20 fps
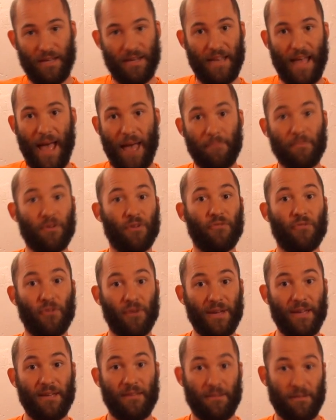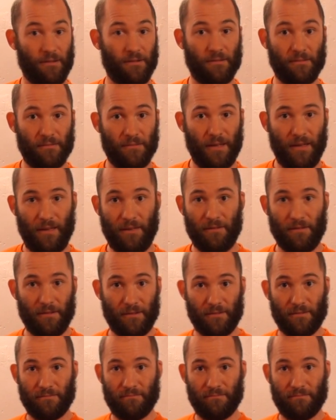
adapter for either, either